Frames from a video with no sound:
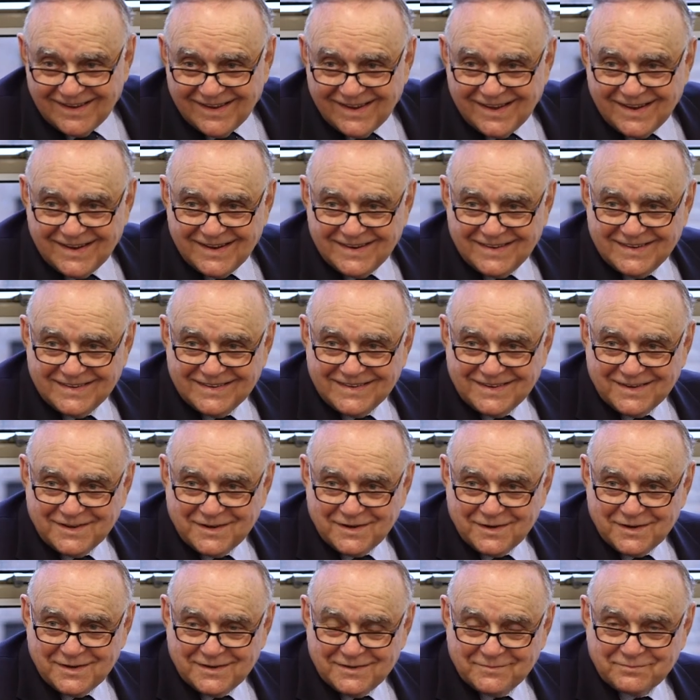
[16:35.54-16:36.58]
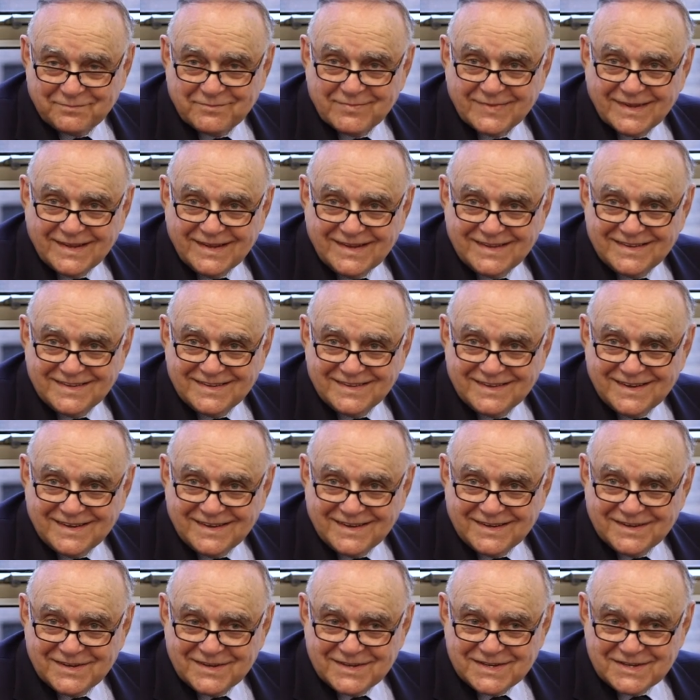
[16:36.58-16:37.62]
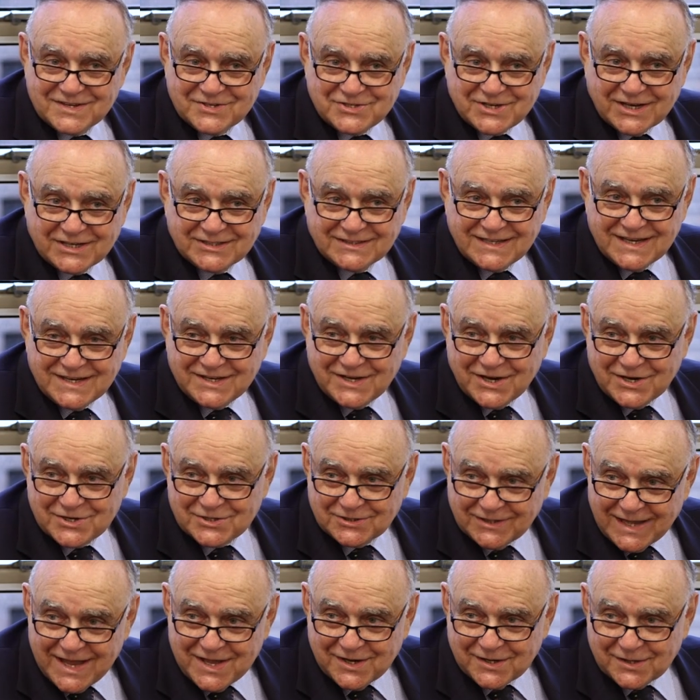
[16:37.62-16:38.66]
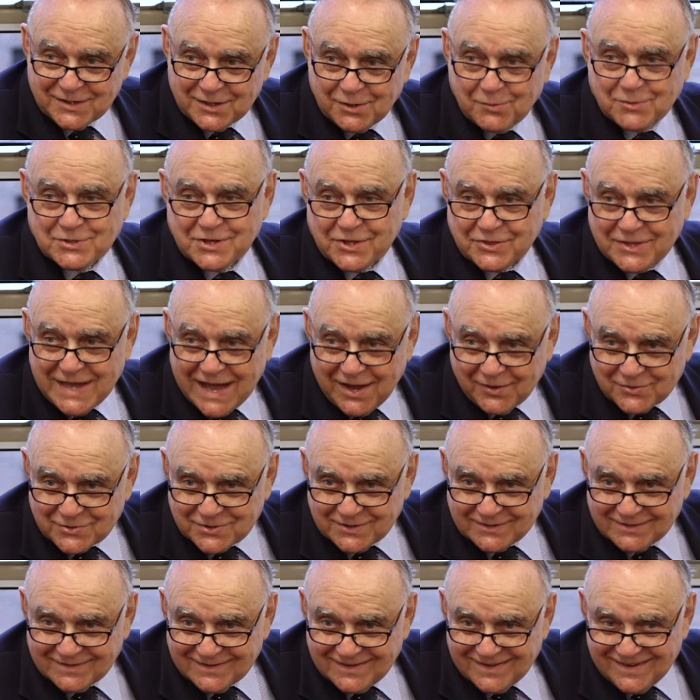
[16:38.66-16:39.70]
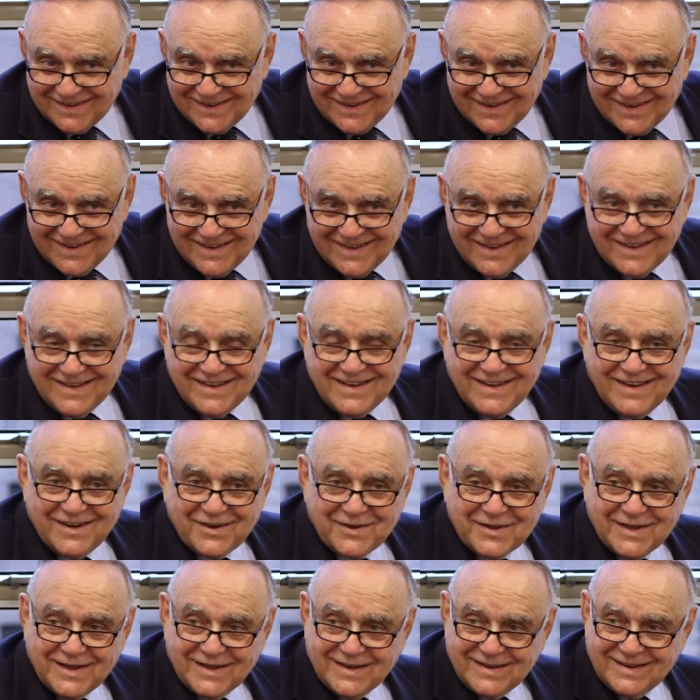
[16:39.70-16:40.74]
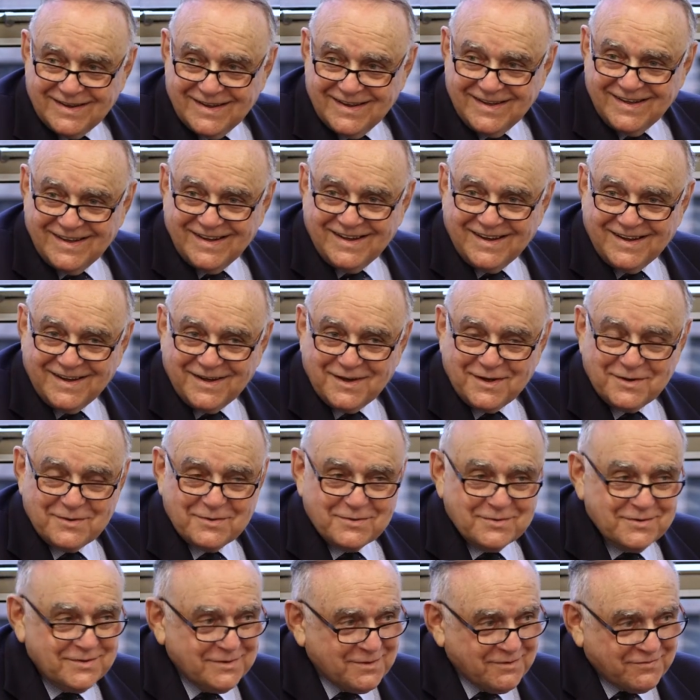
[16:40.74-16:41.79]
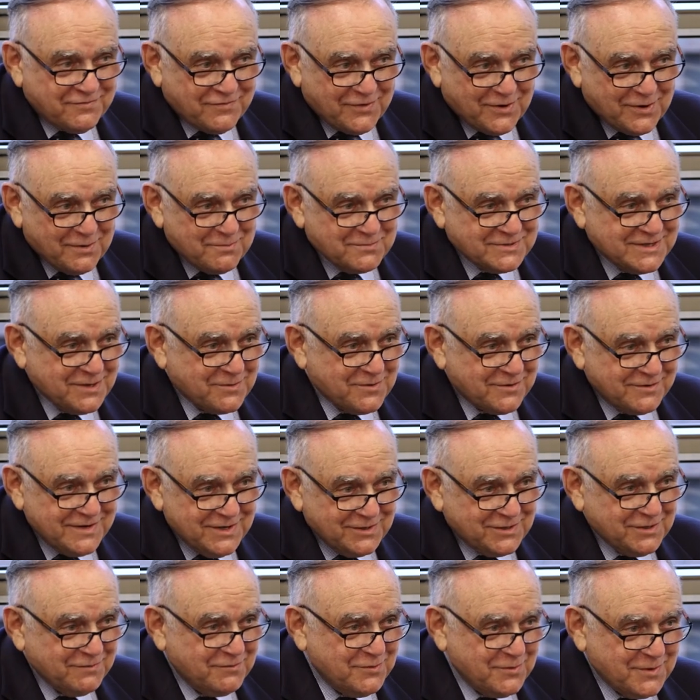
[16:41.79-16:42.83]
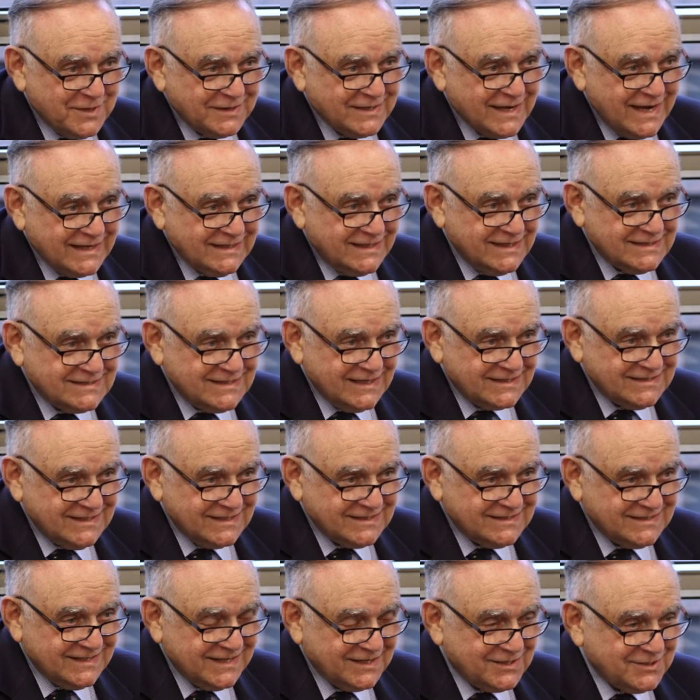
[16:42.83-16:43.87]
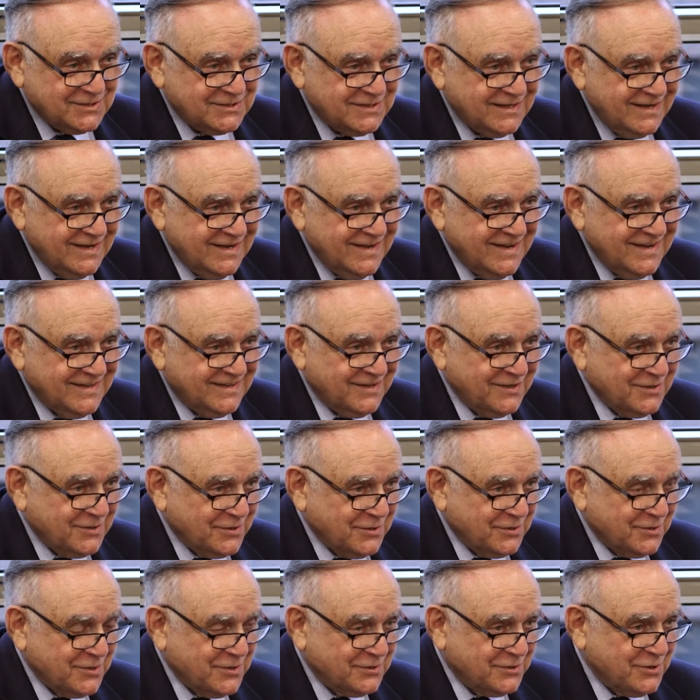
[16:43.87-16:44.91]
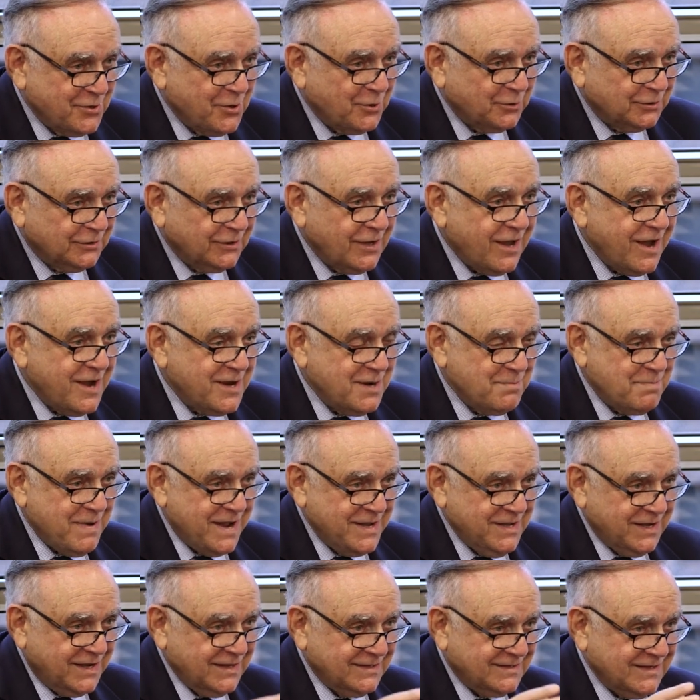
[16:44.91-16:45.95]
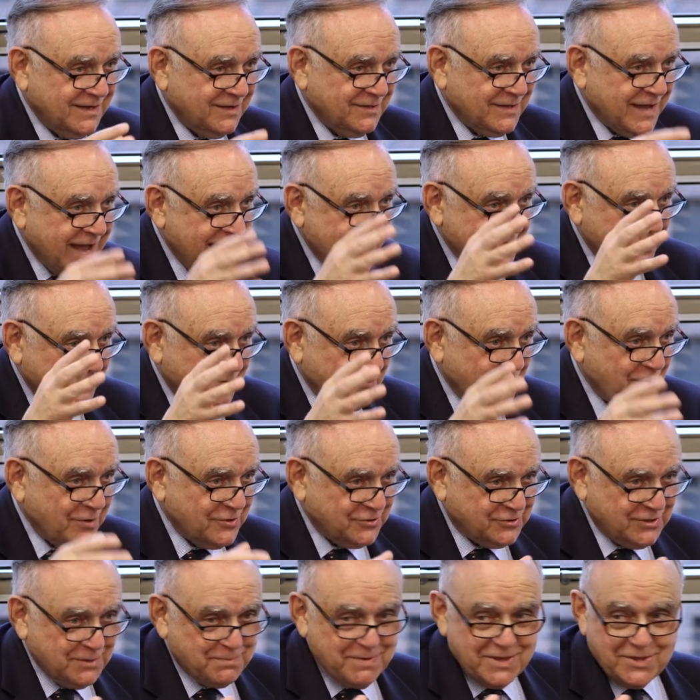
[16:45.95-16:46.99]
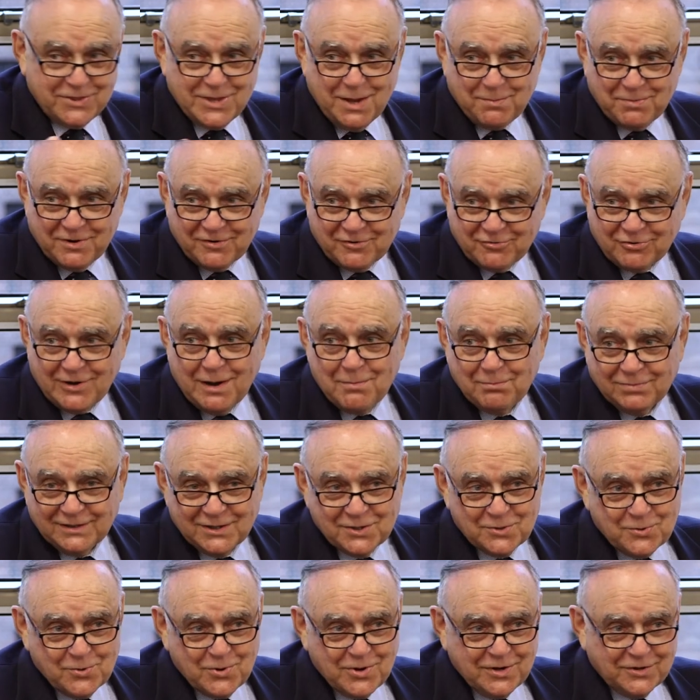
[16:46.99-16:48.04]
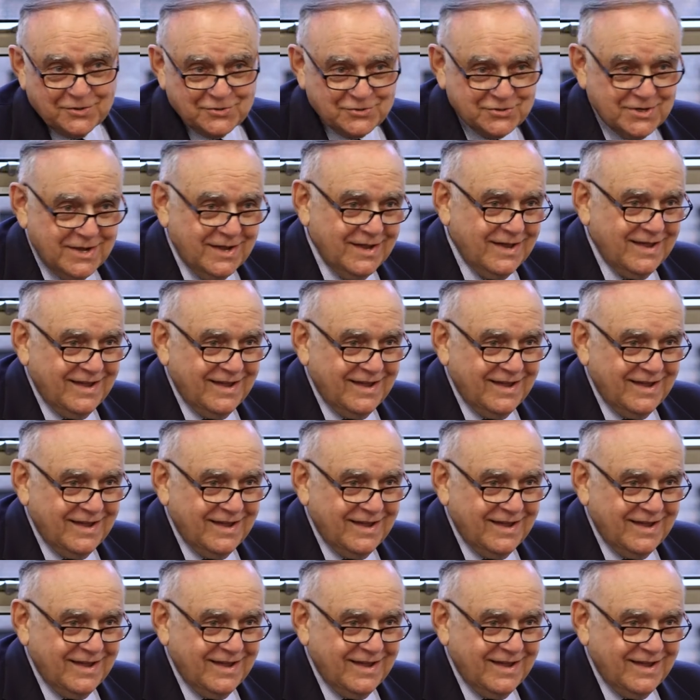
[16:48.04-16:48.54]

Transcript: And, uh, and uh, 16 years later, it was 1,000. Okay? Uh, the firms that were interviewed in 1966, you, you did the old line about you could tell the height of Wall Street by the number of crumbling walls.